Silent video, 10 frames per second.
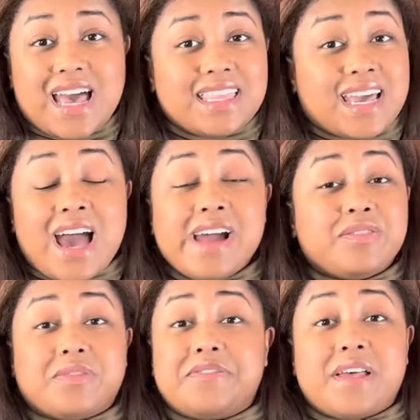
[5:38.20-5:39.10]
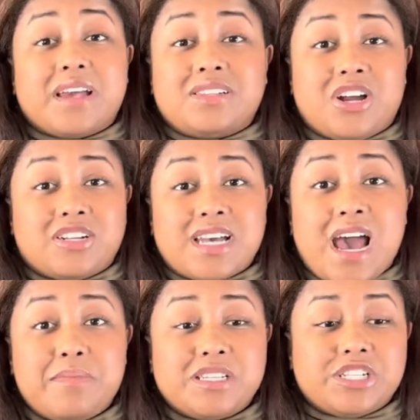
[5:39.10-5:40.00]
they kind of reflect her
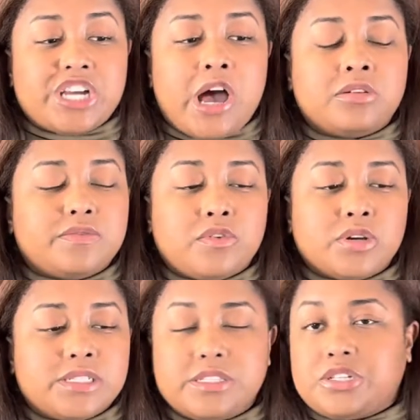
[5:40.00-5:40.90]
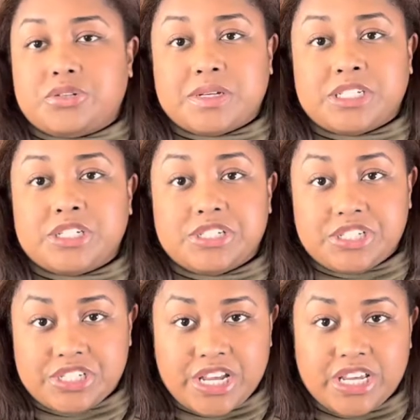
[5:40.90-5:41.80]
time as a child of course the situations
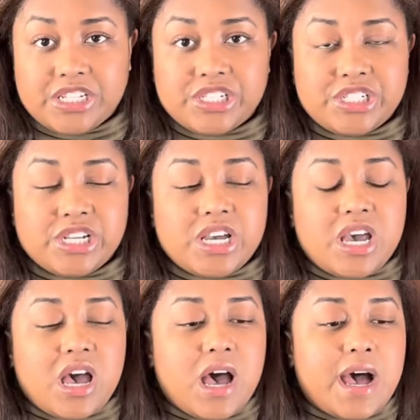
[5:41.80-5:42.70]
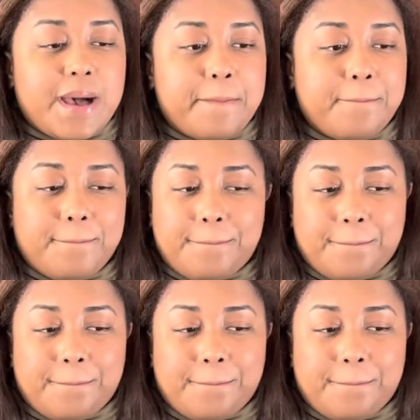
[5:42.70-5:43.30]
change um,